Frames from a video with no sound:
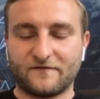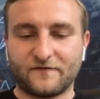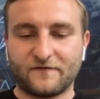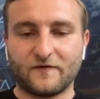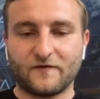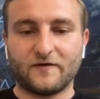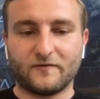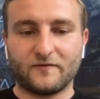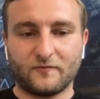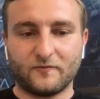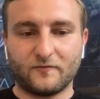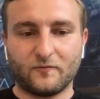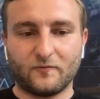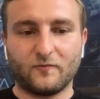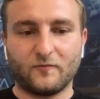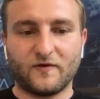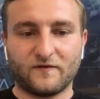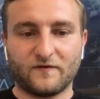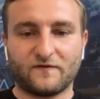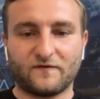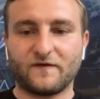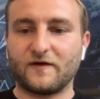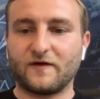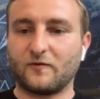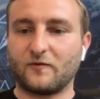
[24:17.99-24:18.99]
therefore,
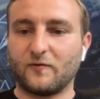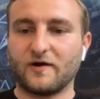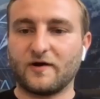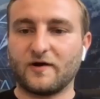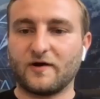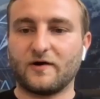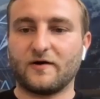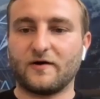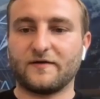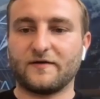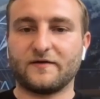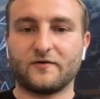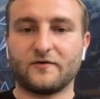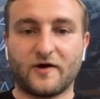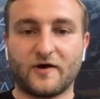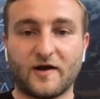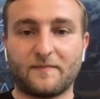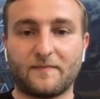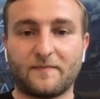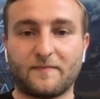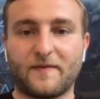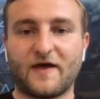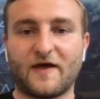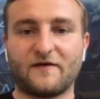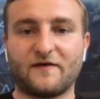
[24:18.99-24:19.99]
we think we are on the
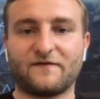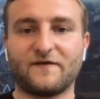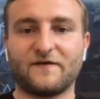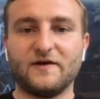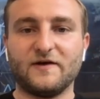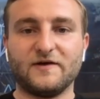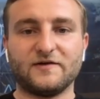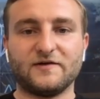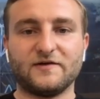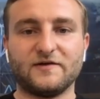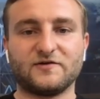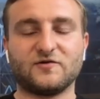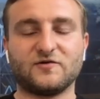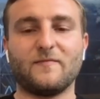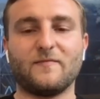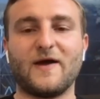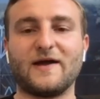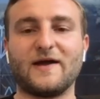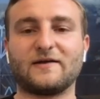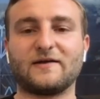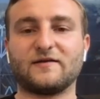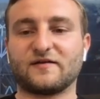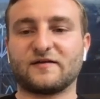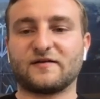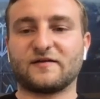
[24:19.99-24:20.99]
right path to
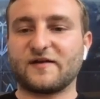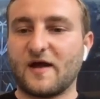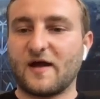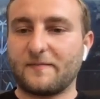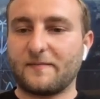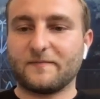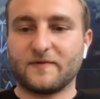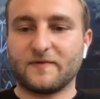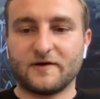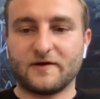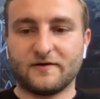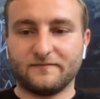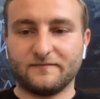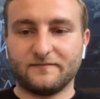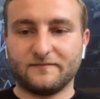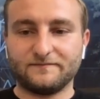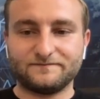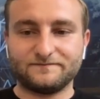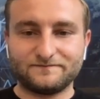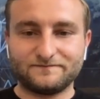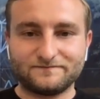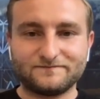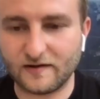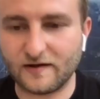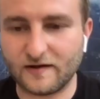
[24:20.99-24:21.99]
make this happen here.
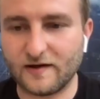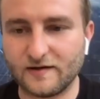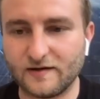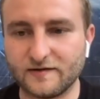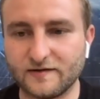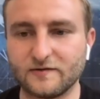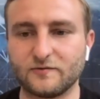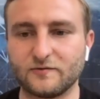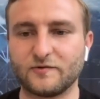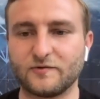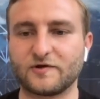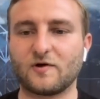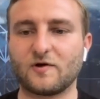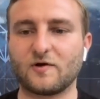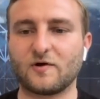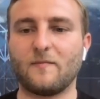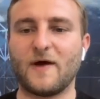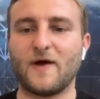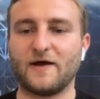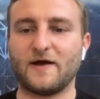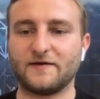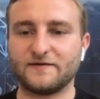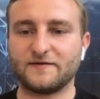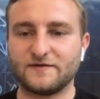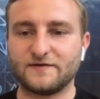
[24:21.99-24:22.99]
I highly
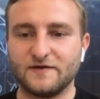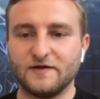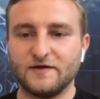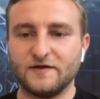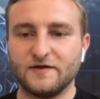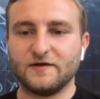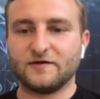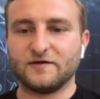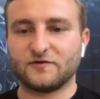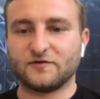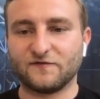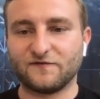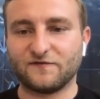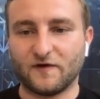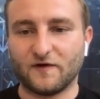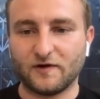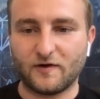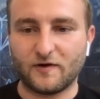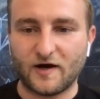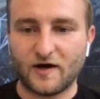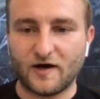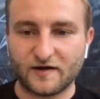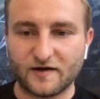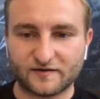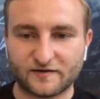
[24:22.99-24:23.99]
recommend to
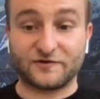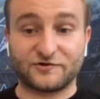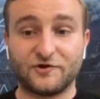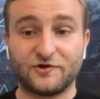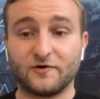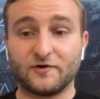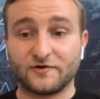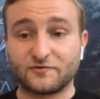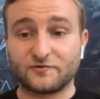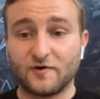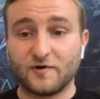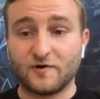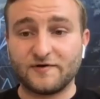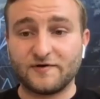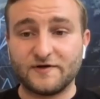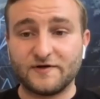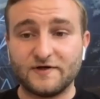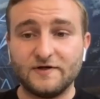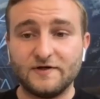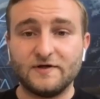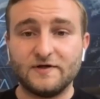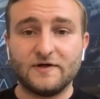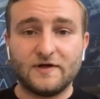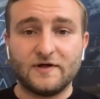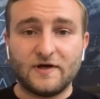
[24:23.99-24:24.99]
follow us for sure on
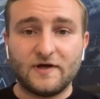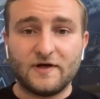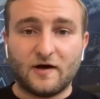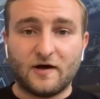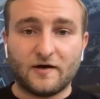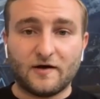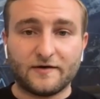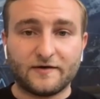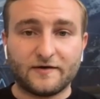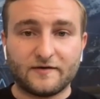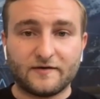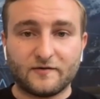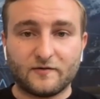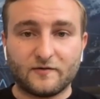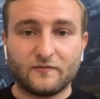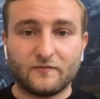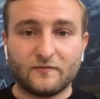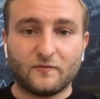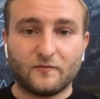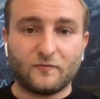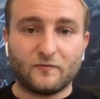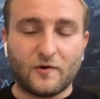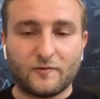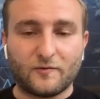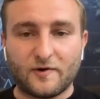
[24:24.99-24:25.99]
Twitter.
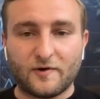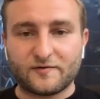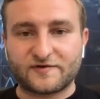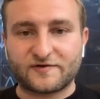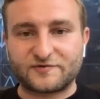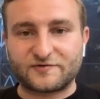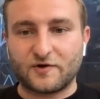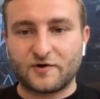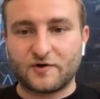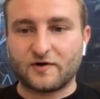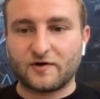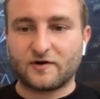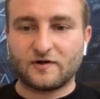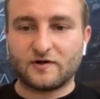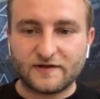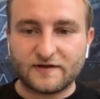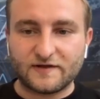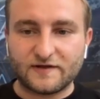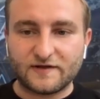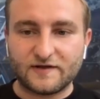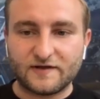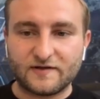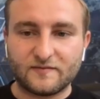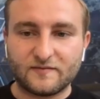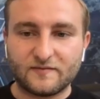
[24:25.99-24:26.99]
We're very strong on
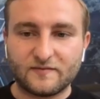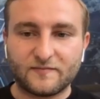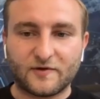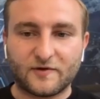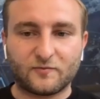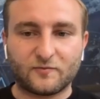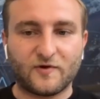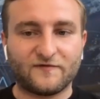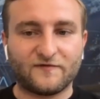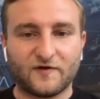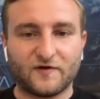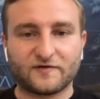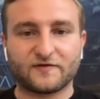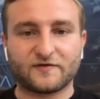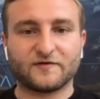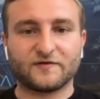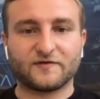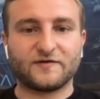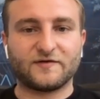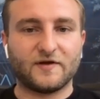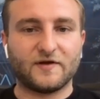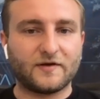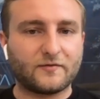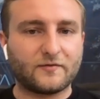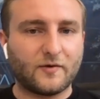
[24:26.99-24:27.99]
LinkedIn, but we have also a
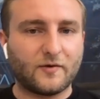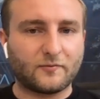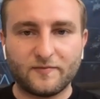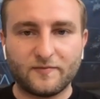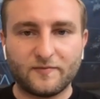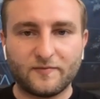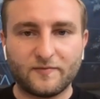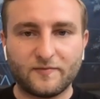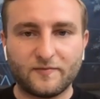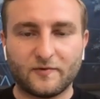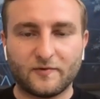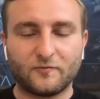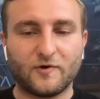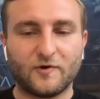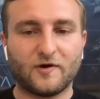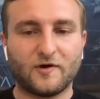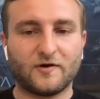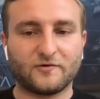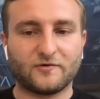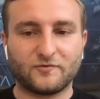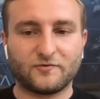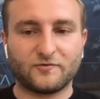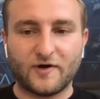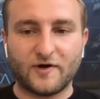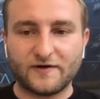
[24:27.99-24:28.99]
Telegram group and we're
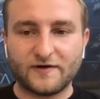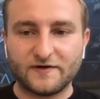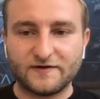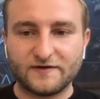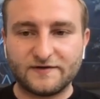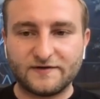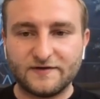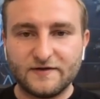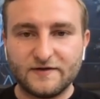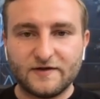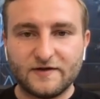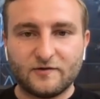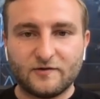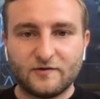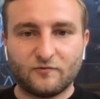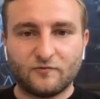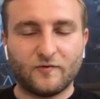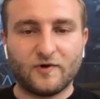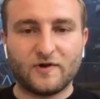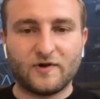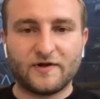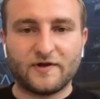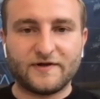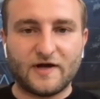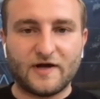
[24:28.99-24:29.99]
on Reddit. We
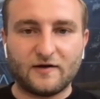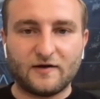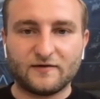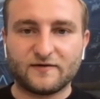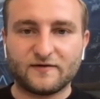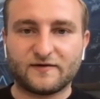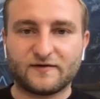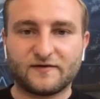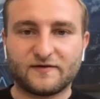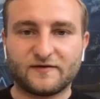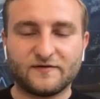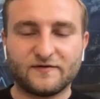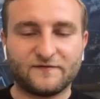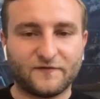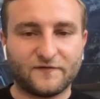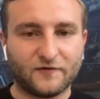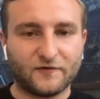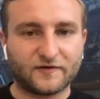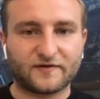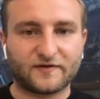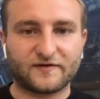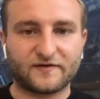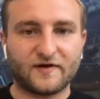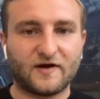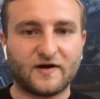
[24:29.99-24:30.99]
will announce the
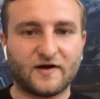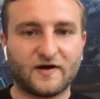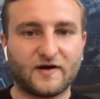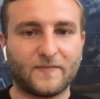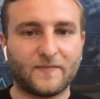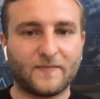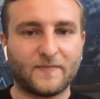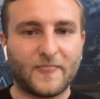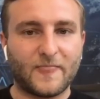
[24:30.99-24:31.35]
first